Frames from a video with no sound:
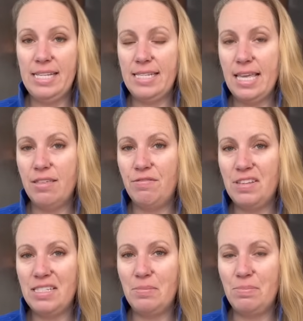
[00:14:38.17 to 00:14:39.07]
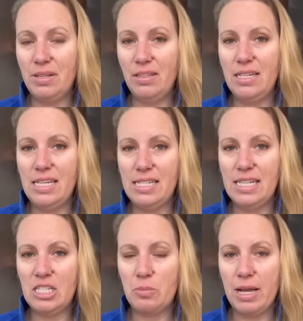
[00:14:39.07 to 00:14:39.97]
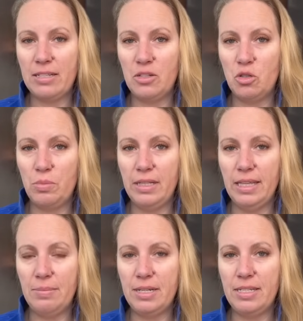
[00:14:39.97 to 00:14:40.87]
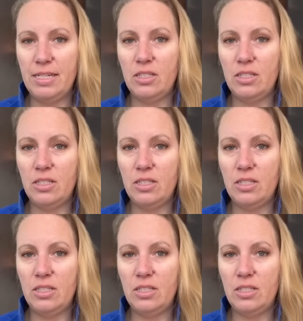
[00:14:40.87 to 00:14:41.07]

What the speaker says: say the visibility is expected to be limited,